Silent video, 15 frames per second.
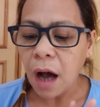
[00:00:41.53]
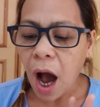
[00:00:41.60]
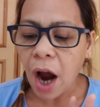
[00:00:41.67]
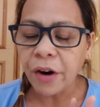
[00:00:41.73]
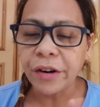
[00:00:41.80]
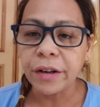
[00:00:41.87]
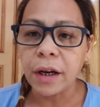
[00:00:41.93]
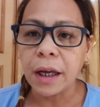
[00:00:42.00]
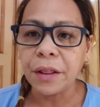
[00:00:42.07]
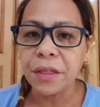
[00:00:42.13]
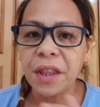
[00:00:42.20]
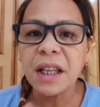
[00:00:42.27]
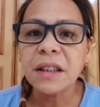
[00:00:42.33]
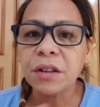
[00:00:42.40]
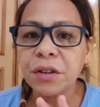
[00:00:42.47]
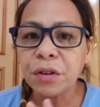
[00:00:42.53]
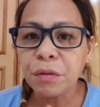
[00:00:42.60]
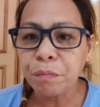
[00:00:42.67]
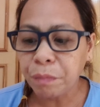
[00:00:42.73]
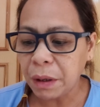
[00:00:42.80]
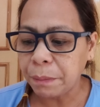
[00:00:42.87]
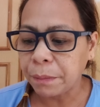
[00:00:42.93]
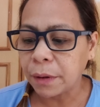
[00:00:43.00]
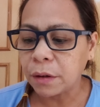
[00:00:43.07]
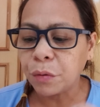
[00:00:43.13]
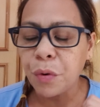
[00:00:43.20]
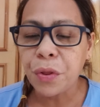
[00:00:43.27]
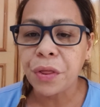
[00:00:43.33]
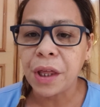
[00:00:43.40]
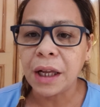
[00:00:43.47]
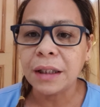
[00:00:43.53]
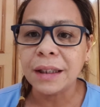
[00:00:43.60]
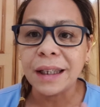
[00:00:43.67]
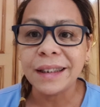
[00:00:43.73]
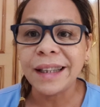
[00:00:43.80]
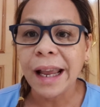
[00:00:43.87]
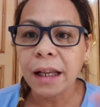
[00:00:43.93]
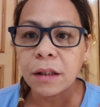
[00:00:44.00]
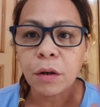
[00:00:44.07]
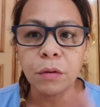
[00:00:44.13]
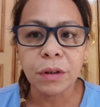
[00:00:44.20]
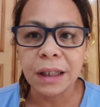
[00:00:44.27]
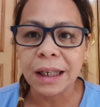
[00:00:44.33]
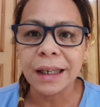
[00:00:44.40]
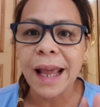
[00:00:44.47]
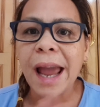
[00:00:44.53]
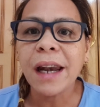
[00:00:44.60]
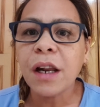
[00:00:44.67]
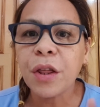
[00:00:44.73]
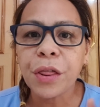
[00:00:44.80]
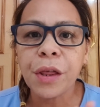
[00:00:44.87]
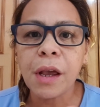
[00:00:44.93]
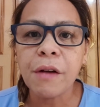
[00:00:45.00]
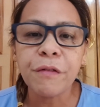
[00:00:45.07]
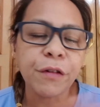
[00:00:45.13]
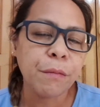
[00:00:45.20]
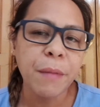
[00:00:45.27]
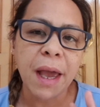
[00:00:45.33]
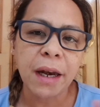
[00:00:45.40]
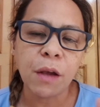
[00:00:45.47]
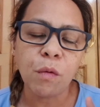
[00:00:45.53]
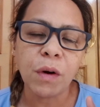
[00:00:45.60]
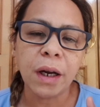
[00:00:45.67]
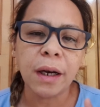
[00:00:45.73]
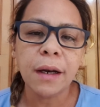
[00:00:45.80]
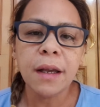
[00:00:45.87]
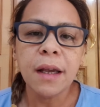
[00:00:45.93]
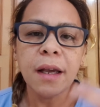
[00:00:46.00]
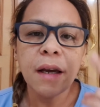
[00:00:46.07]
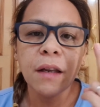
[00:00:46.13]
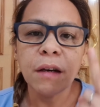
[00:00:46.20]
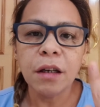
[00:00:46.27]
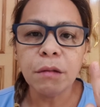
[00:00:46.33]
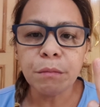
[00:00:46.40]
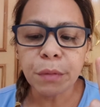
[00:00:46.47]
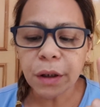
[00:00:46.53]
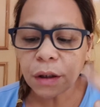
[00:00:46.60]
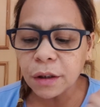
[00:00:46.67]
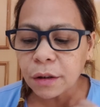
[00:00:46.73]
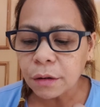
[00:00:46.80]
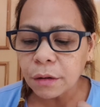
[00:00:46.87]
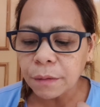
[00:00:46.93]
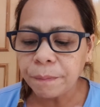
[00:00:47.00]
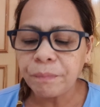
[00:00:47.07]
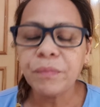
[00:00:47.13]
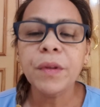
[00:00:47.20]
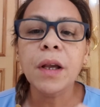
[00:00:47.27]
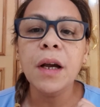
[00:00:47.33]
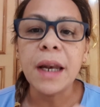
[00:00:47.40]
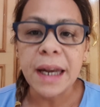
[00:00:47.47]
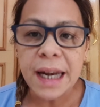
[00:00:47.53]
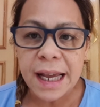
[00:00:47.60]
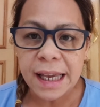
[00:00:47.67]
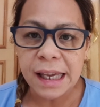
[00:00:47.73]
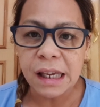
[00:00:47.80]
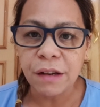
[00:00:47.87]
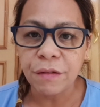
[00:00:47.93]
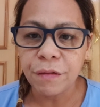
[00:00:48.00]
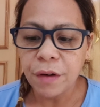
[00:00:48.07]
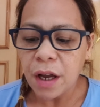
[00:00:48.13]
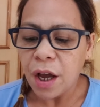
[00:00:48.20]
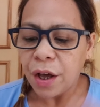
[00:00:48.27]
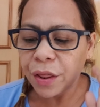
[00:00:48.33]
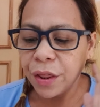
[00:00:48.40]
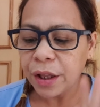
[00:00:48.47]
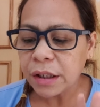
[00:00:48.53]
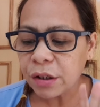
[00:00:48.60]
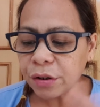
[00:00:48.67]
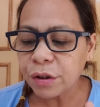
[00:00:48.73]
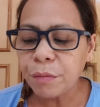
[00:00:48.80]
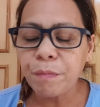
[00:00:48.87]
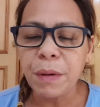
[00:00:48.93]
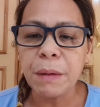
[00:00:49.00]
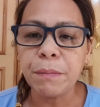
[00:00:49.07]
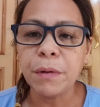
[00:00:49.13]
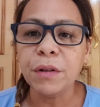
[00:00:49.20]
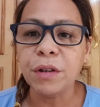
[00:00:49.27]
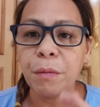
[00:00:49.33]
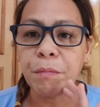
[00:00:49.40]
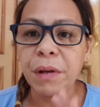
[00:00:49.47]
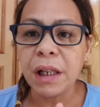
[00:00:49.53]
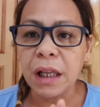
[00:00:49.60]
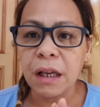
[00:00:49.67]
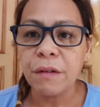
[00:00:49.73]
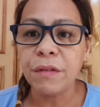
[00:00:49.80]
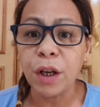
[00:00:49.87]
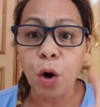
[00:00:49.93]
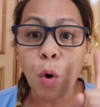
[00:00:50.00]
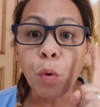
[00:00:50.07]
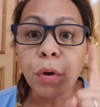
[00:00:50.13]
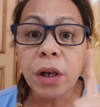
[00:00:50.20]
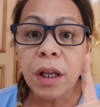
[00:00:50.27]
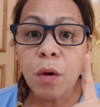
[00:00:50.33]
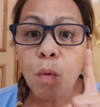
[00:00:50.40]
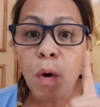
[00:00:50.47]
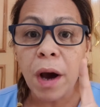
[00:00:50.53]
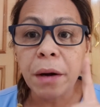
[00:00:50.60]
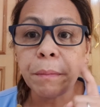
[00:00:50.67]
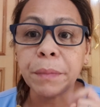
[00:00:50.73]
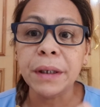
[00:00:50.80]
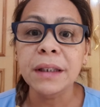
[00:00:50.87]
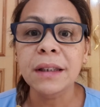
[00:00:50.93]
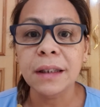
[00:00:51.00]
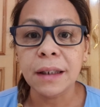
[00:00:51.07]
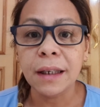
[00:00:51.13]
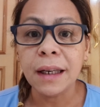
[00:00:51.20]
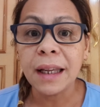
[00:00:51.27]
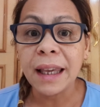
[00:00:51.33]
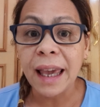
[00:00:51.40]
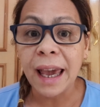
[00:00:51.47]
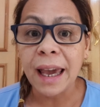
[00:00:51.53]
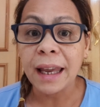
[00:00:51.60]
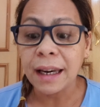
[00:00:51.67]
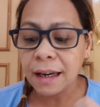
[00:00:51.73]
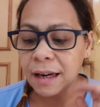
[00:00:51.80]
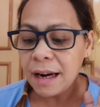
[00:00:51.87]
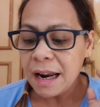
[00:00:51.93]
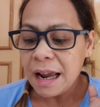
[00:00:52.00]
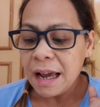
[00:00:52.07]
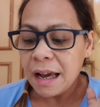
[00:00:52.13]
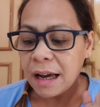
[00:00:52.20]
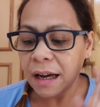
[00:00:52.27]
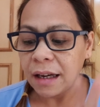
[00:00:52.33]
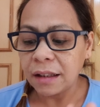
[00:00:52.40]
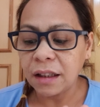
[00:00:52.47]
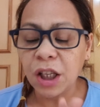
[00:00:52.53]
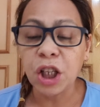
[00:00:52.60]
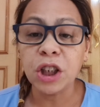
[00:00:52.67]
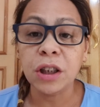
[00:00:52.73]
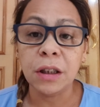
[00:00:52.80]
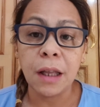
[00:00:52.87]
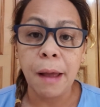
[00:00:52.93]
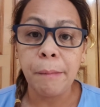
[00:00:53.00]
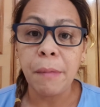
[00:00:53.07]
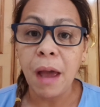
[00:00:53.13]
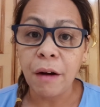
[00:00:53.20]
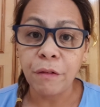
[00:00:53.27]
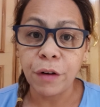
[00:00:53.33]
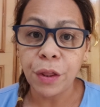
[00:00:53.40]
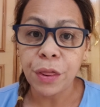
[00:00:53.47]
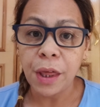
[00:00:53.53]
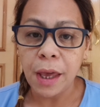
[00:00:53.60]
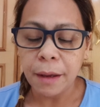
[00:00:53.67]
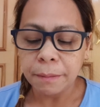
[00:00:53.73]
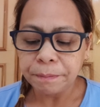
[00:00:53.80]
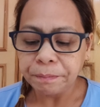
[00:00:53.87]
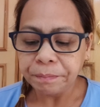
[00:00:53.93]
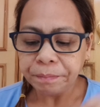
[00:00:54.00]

arrogant. These are the people who think that they don't need anything from anyone. Number two, naive. These are the people that believe that only one person can teach them everything.